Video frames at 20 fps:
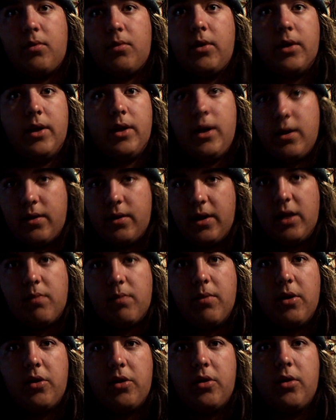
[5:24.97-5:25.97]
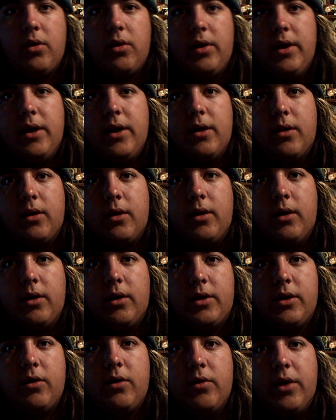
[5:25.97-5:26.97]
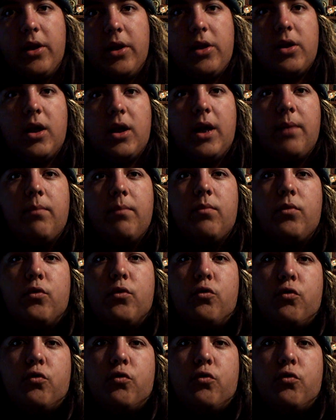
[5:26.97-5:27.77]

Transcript: But yeah, that's basically it. Uh, till next time,